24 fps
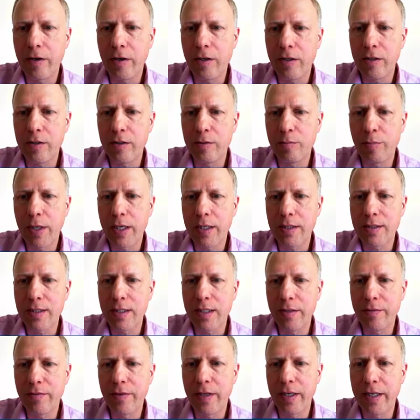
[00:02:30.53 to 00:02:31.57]
And they're
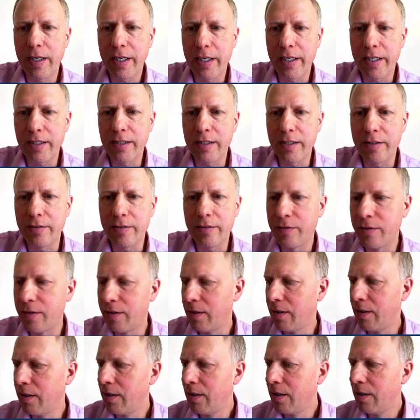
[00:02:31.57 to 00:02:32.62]
called positive and
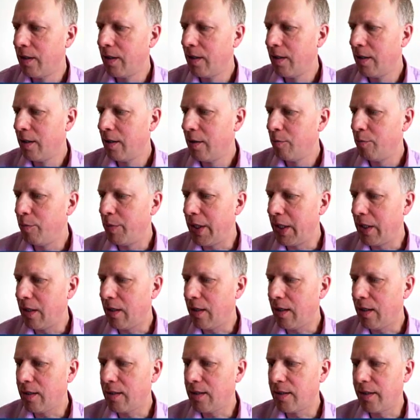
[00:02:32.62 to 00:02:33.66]
negative
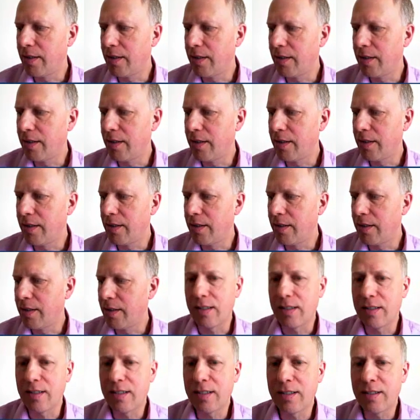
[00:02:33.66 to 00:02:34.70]
because their
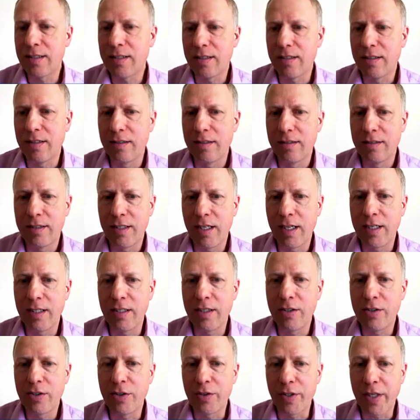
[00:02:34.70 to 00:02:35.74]
effects
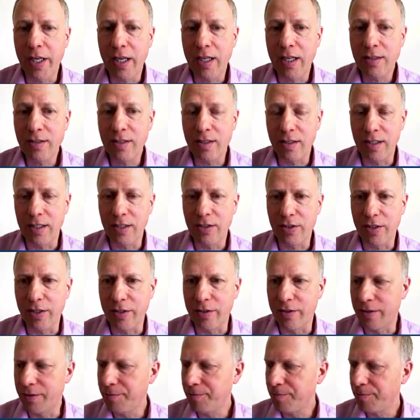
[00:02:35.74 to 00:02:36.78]
tend to
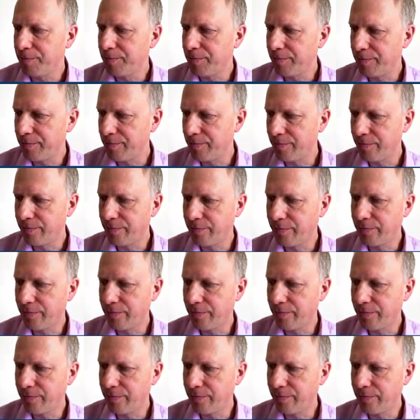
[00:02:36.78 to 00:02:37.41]
cancel each other.